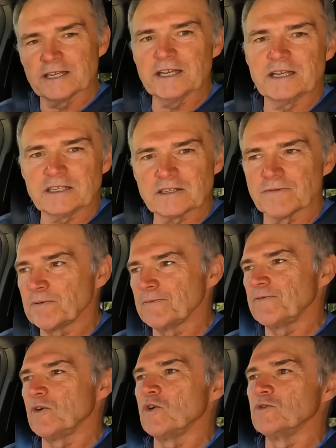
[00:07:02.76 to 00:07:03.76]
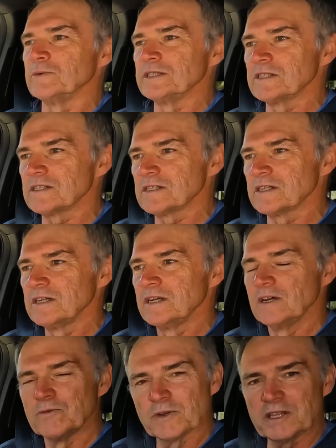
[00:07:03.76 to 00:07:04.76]
and ease of performance
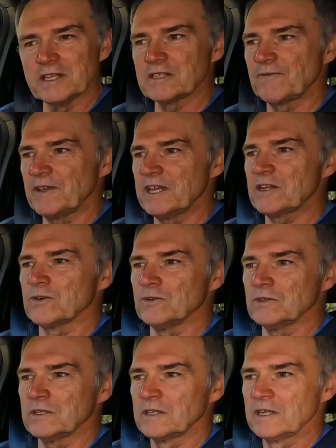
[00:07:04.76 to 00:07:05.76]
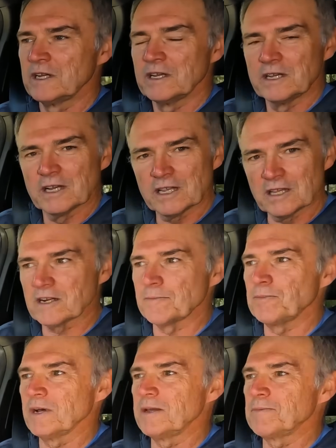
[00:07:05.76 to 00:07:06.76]
with this vehicle, a lot
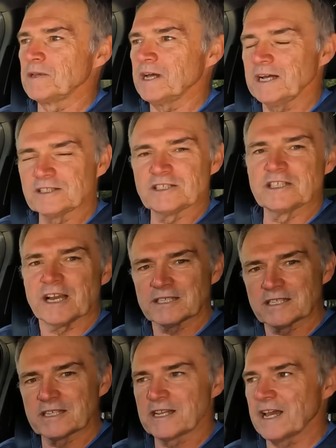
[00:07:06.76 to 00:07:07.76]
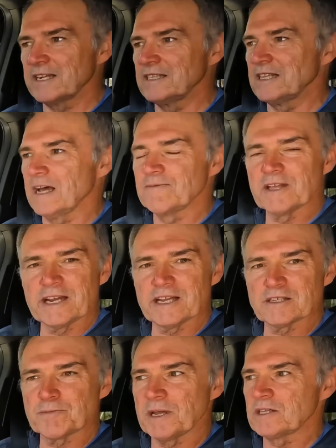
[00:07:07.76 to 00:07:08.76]
of people are just going to love that
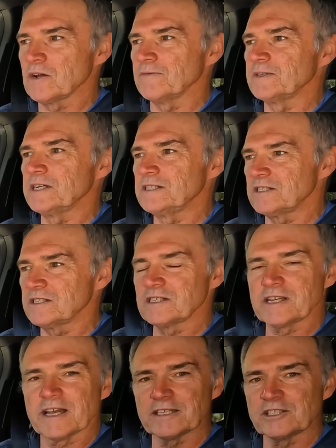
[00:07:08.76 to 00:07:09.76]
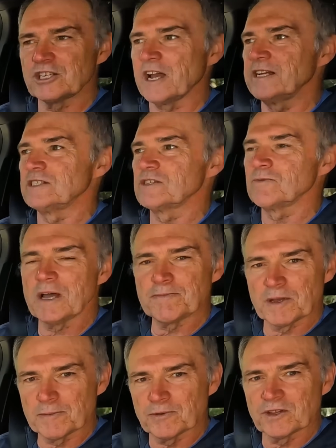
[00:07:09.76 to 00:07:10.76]
aspect of it. It's just going to change the way
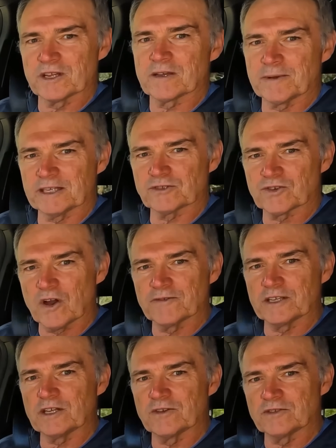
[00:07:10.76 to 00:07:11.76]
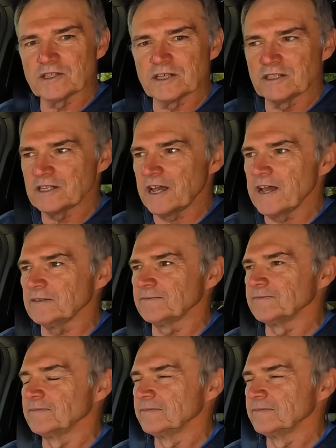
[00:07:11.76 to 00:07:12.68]
people think about driving utes in town.